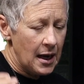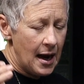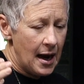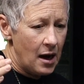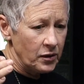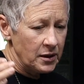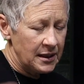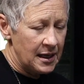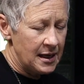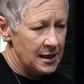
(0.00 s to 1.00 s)

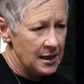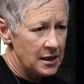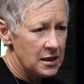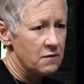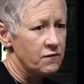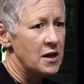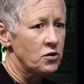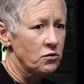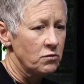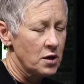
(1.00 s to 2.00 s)
outdated if they
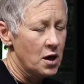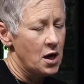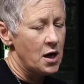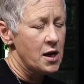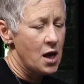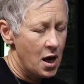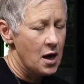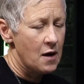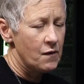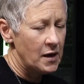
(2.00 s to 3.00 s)
do not
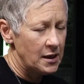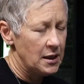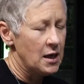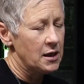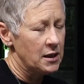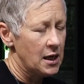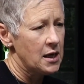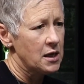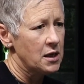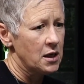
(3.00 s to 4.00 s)
have a
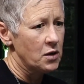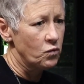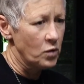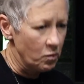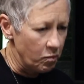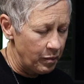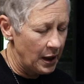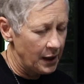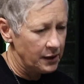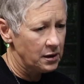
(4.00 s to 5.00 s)
dedicated,
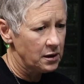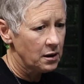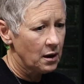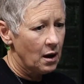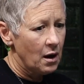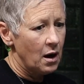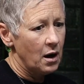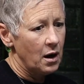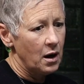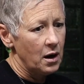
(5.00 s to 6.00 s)
robust,
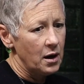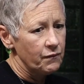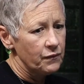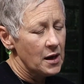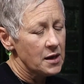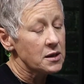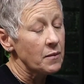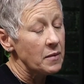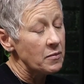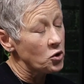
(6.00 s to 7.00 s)

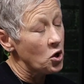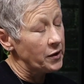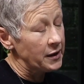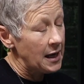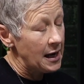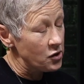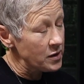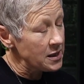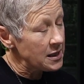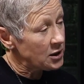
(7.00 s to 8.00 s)
some people call it a
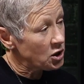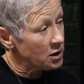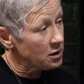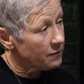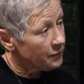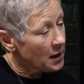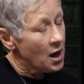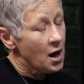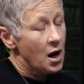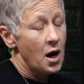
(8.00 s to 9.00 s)
catering kitchen.
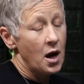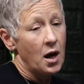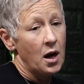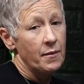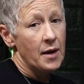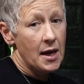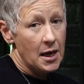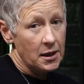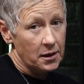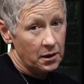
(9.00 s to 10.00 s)

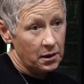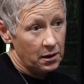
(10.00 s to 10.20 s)
It's